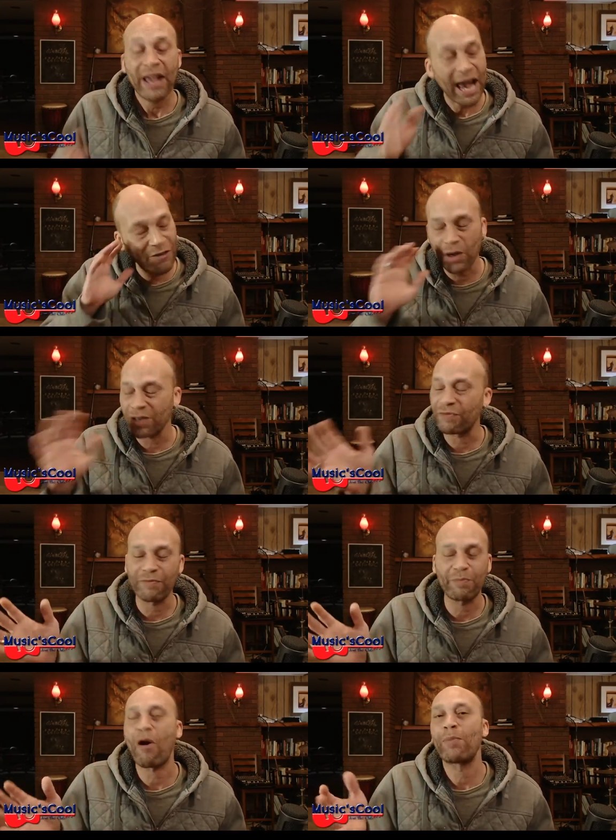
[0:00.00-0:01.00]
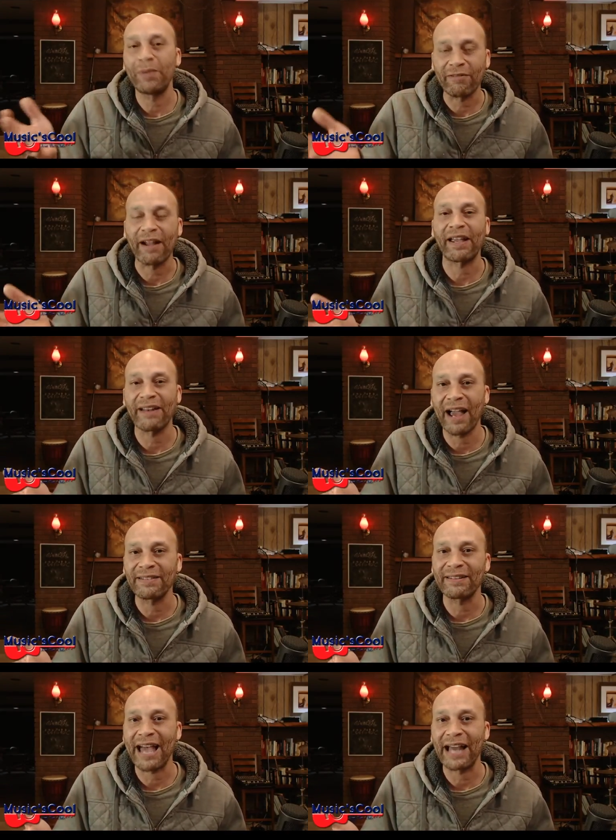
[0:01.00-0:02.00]
Everyone's probably
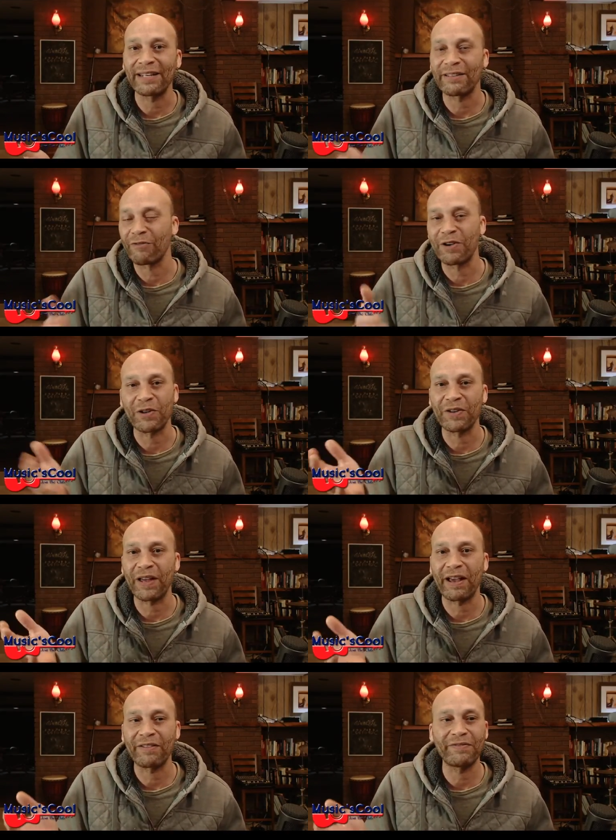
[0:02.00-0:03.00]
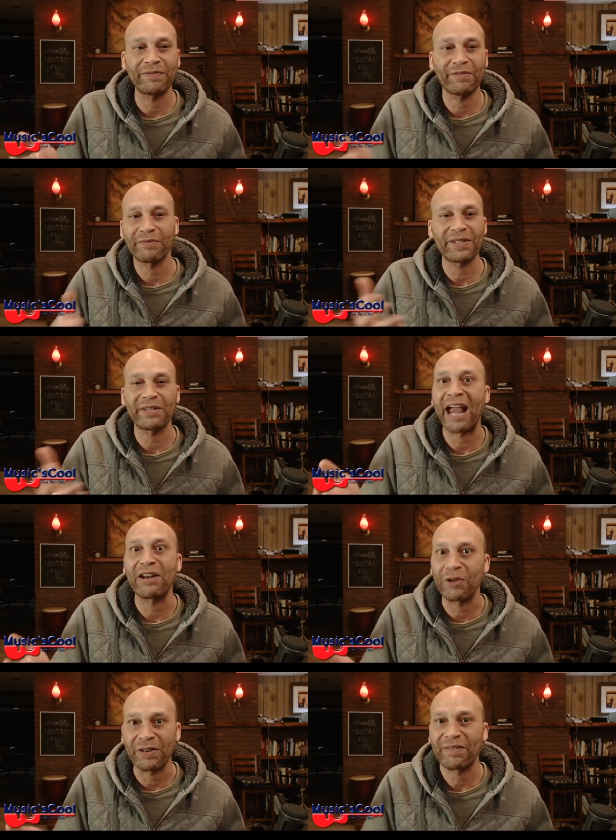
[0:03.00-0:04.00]
recognizes that. It's a real
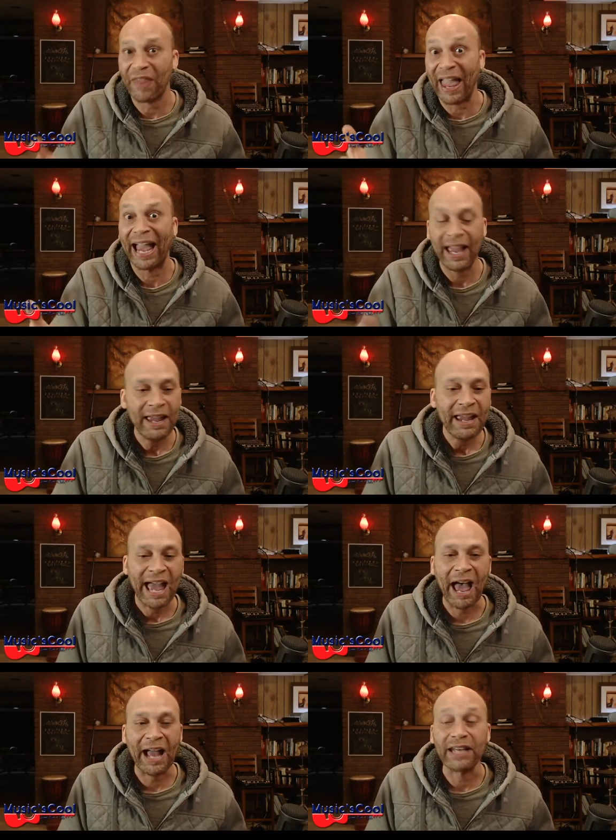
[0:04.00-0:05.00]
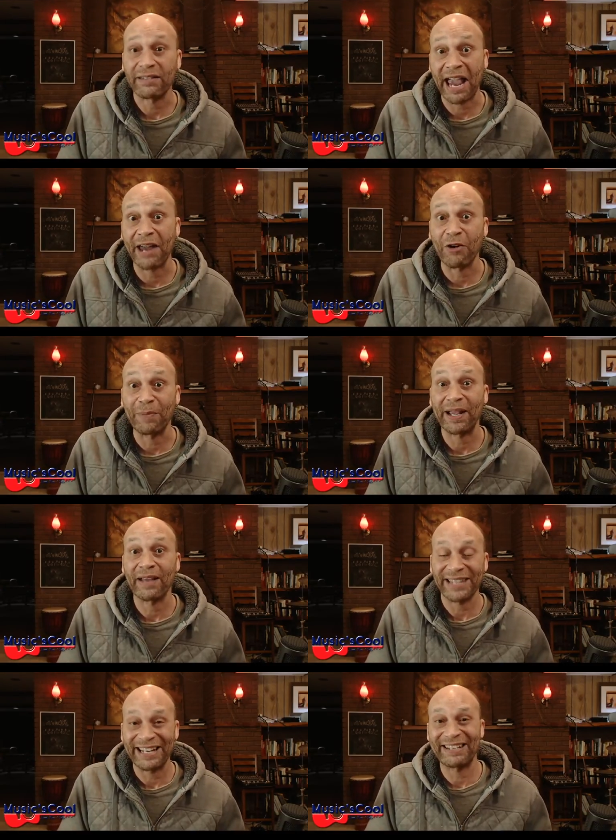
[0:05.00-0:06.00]
standard thing. It's standard
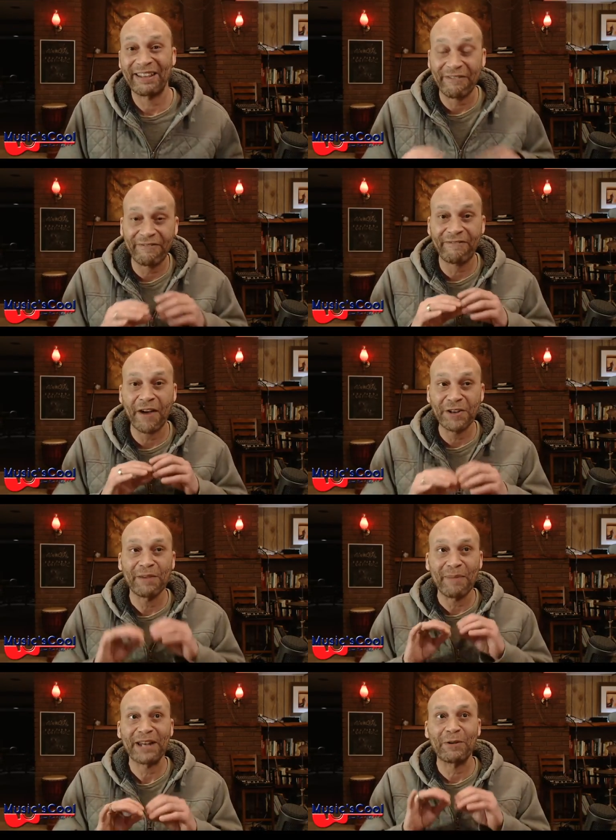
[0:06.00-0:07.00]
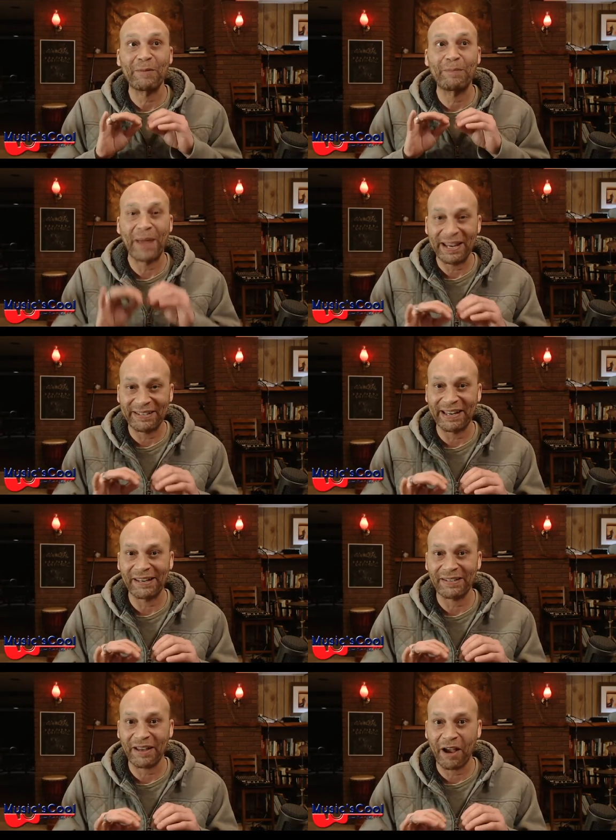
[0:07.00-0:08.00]
because it is the fundamental
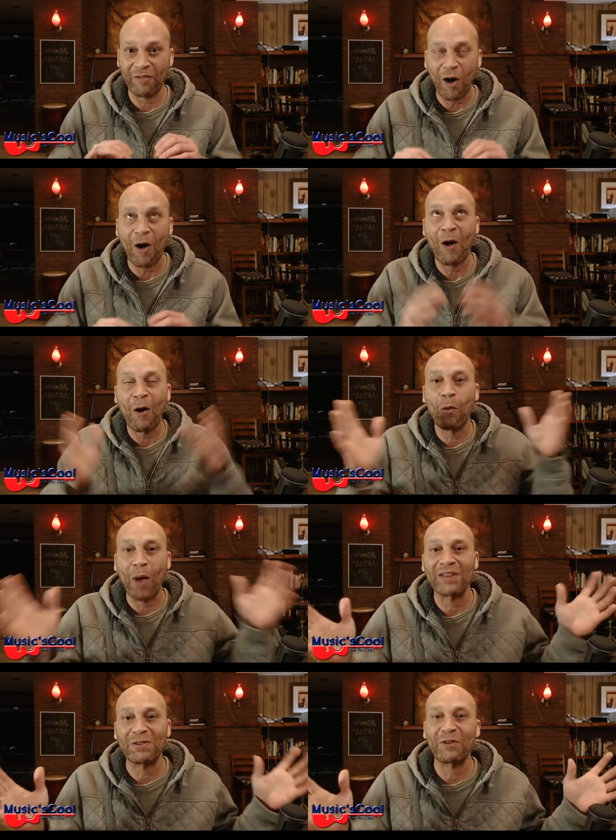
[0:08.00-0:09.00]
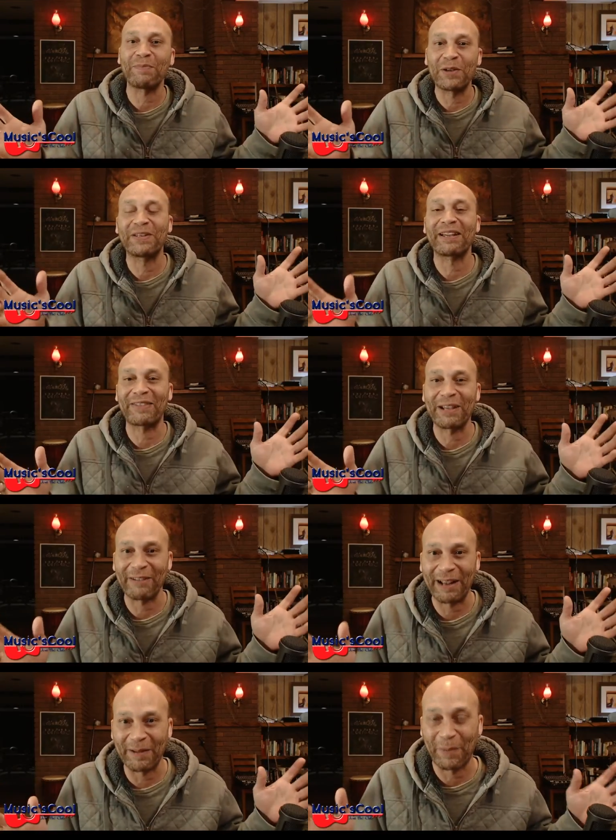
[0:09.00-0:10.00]
basis of all Western music
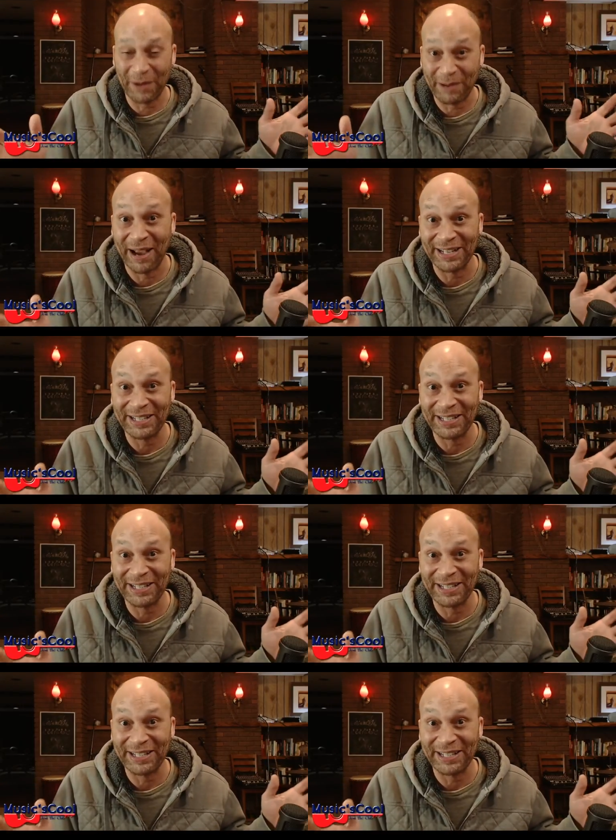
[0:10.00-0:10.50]
theory, pretty much.